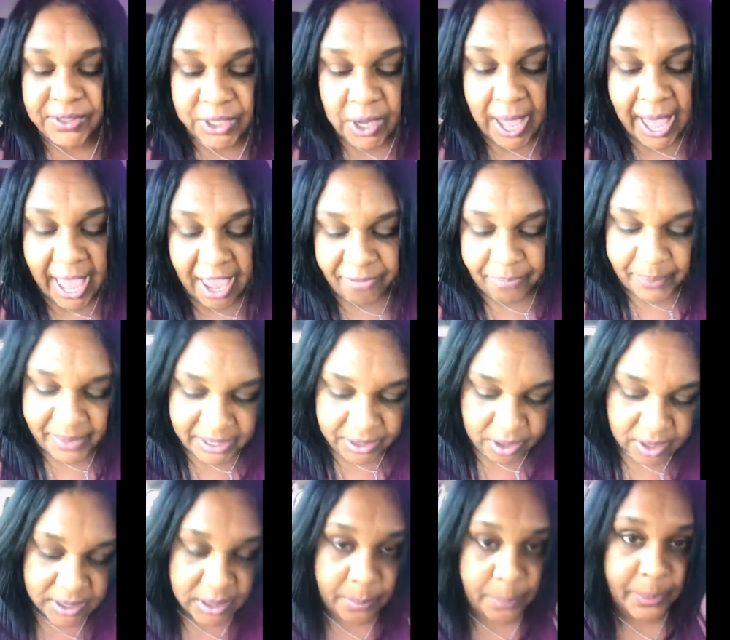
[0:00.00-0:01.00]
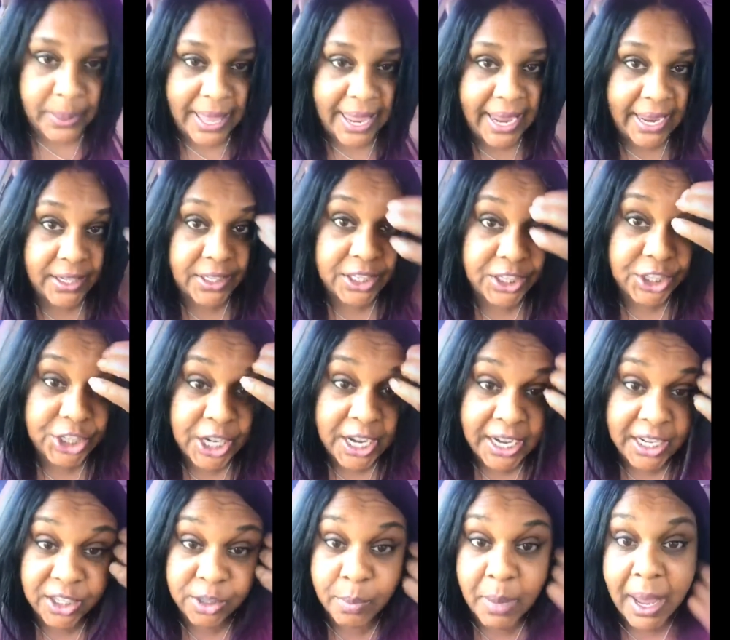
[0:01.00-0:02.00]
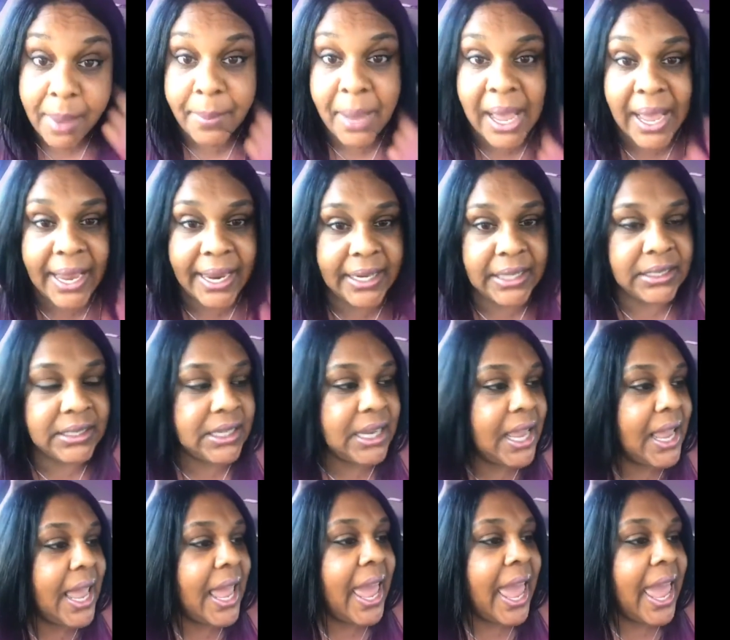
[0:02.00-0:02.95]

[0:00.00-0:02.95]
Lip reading: So I've been on a plan to change my mind